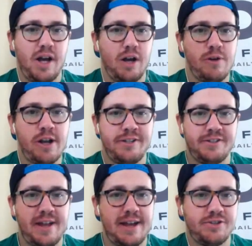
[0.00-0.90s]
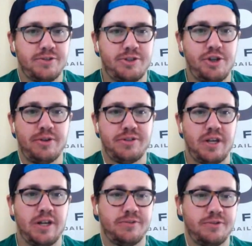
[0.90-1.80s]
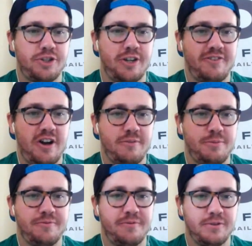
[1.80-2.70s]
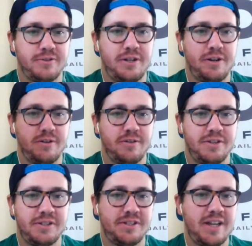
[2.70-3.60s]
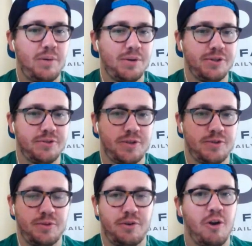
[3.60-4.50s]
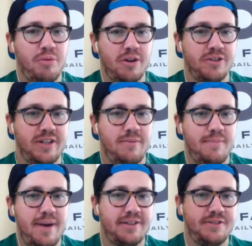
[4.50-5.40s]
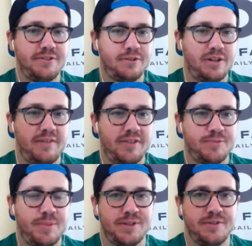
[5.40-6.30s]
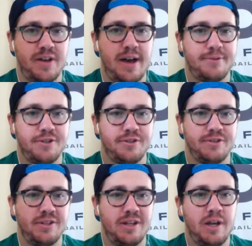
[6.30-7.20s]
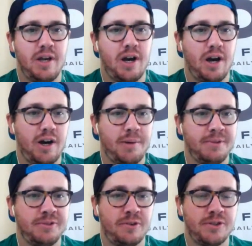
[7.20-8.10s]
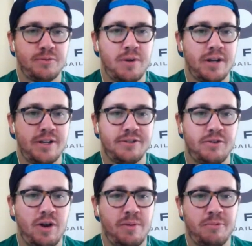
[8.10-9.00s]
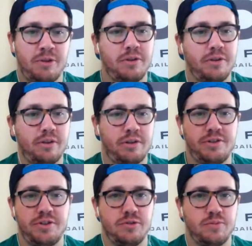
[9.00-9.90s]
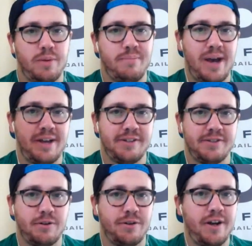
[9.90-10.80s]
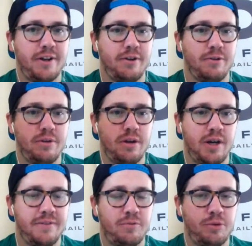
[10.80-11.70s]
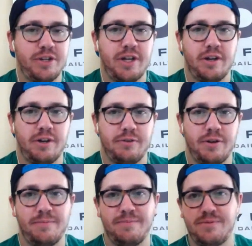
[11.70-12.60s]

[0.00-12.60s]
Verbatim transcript: Rockies and Nationals, Gio Gonzalez versus Jeff Hoffman first here. This is not one of those ones where there are price down bats. These are kind of expensive options. Um, as far as the Rockies go, I'm really only looking to use one bat, and that's Arenado, uh, forty-nine hundred.